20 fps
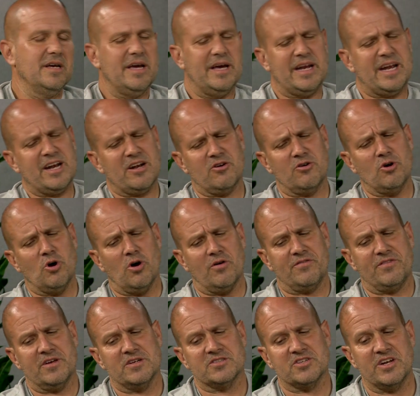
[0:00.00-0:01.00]
And I don't know if
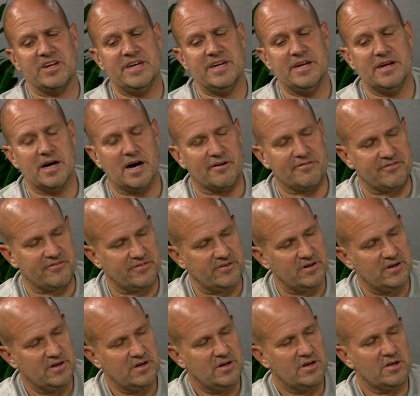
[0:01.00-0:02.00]
there's enough,
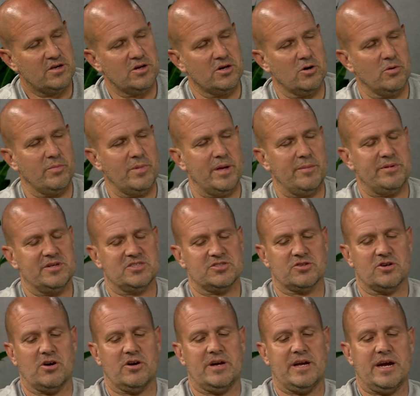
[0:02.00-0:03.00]
you know, maybe
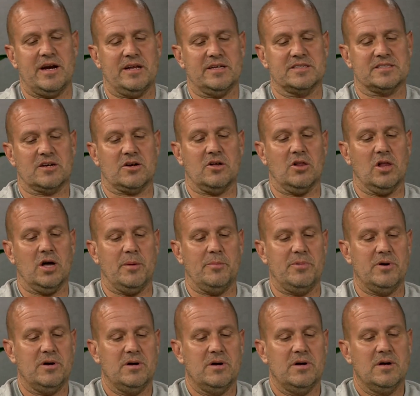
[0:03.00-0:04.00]
starting out as a club
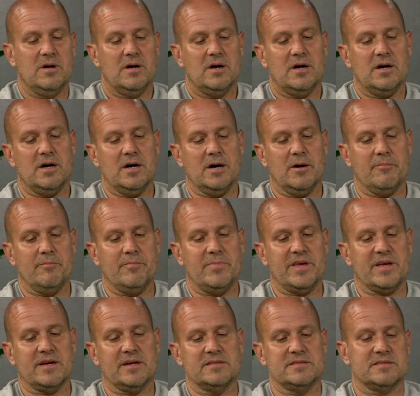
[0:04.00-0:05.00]
um,
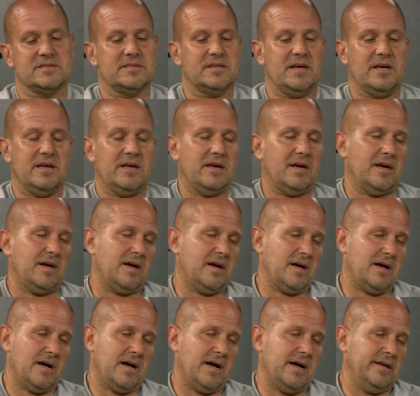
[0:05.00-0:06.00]
because uh,
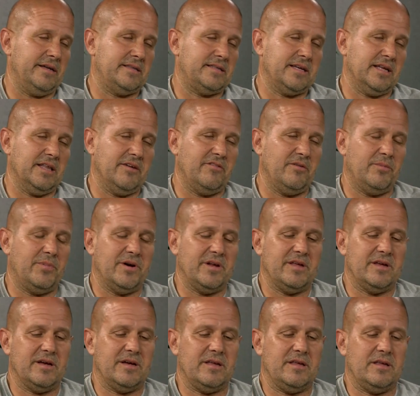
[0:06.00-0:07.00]
I tell
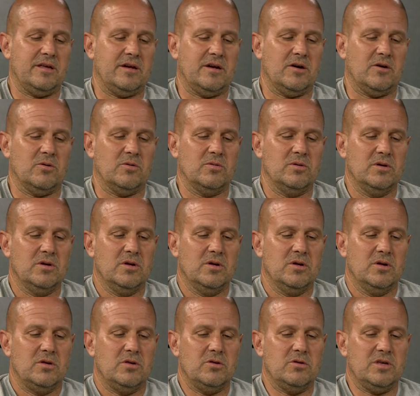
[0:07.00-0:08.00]
everybody, uh, you know,
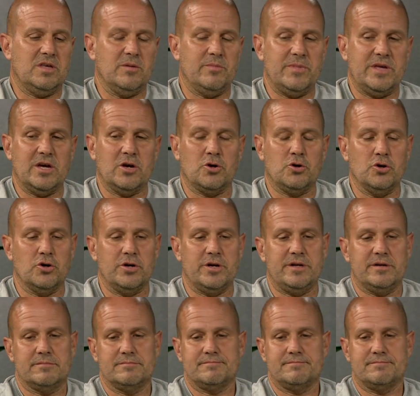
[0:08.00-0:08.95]
you give me a good